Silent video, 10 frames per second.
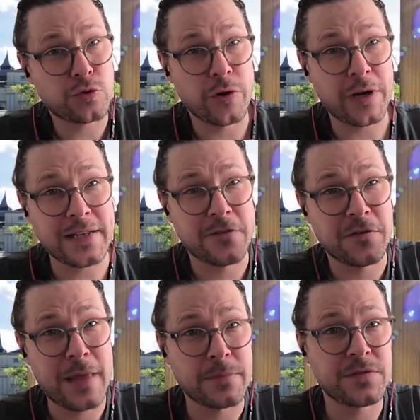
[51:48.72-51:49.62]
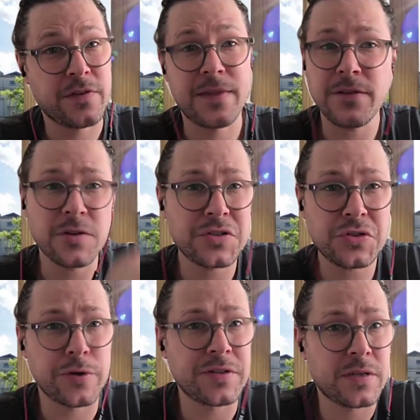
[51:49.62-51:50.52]
drawing it down from the atmosphere, and then you've got to
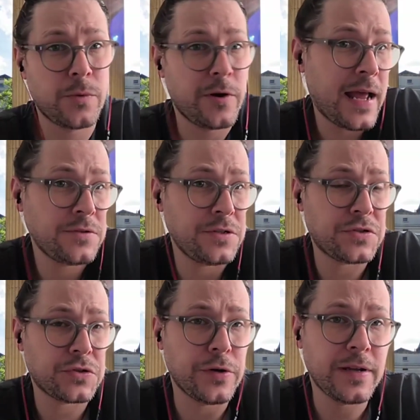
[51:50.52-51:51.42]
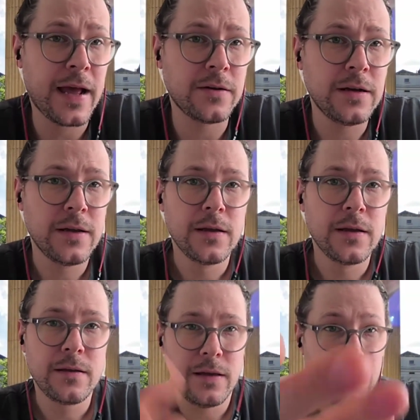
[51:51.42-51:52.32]
store it somewhere. And how do you store it? Now,
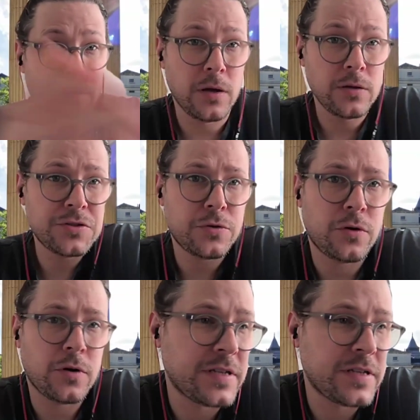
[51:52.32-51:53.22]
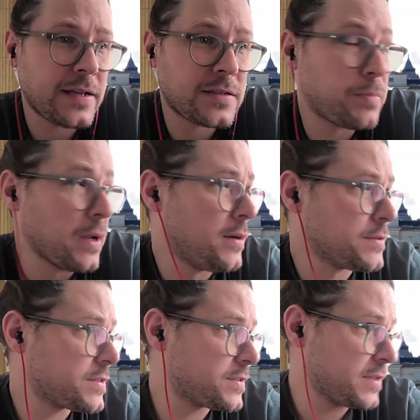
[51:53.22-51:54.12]
in a biological context,
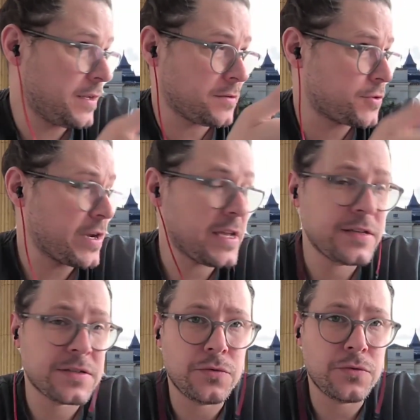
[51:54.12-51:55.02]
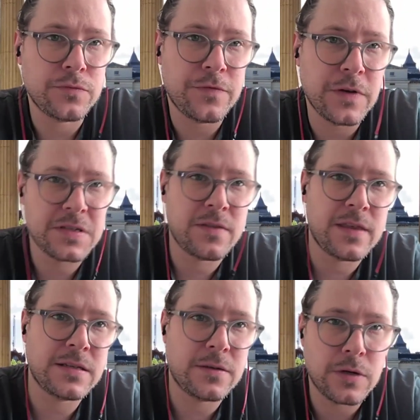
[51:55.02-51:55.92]
plants and trees and all
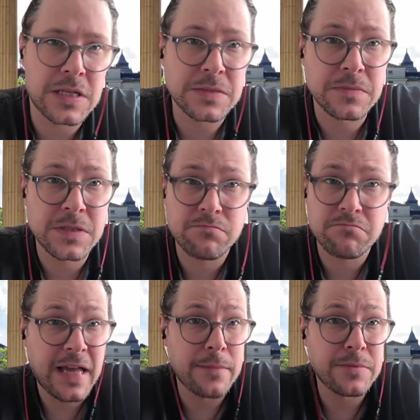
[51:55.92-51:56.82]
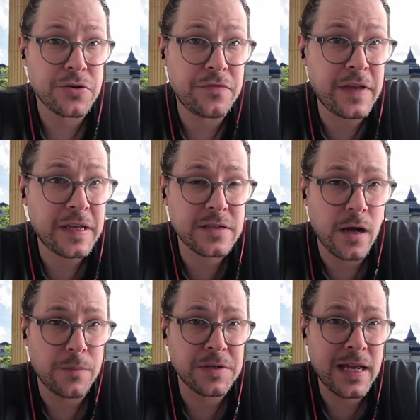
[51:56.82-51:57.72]
photosynthetic organisms capture and fix
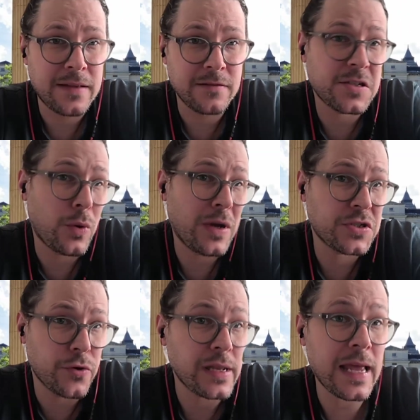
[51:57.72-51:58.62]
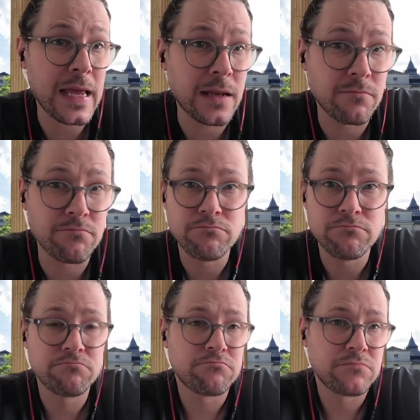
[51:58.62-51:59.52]
carbon and sequester it
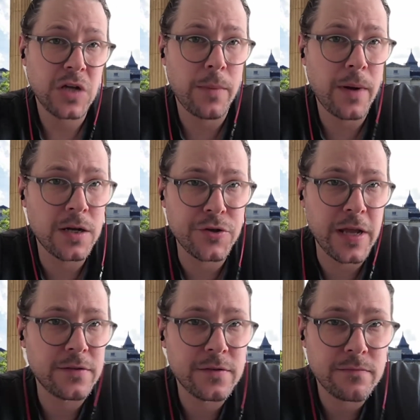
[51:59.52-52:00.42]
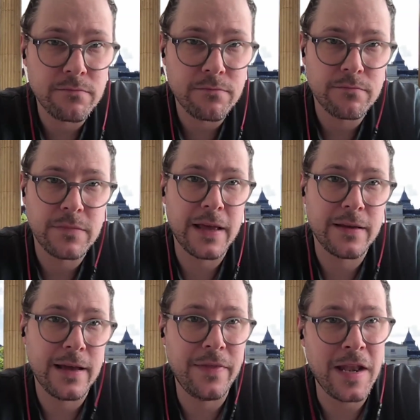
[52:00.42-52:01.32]
in carbohydrates.
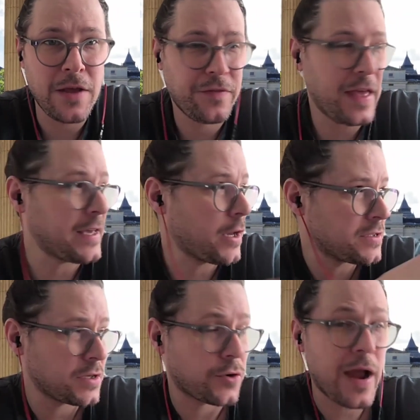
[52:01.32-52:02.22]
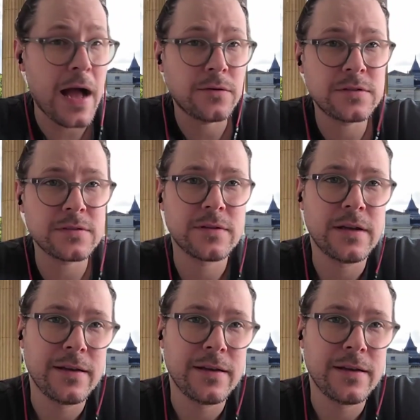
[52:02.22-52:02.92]
Yeah? And then if they go into the ground,